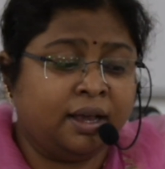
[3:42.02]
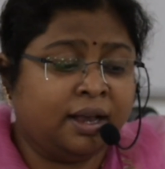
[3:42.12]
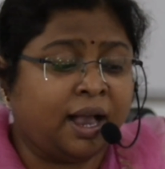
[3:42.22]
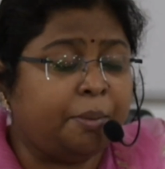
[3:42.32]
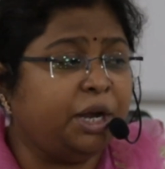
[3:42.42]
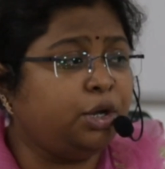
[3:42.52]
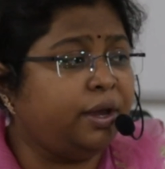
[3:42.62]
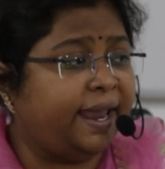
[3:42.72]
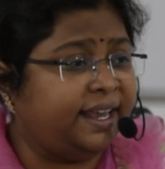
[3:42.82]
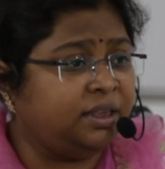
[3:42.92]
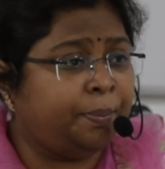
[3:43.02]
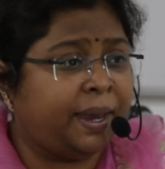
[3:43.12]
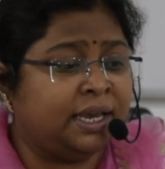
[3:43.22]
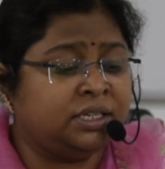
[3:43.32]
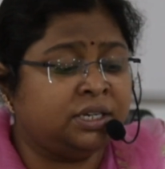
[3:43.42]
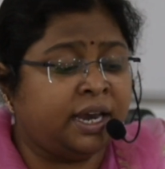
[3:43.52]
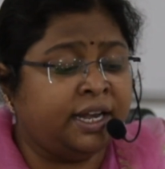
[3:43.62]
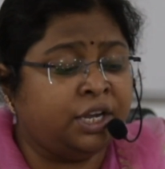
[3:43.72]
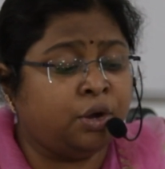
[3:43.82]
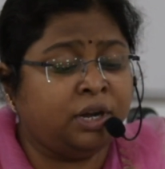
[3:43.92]
Coming to 8th page,
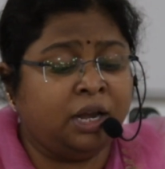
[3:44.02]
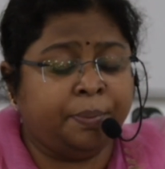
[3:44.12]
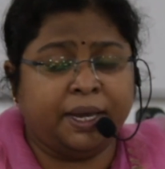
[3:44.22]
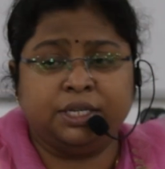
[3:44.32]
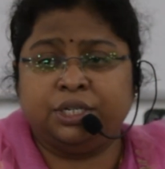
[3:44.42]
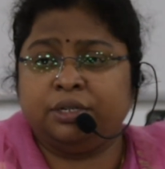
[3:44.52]
editorial page.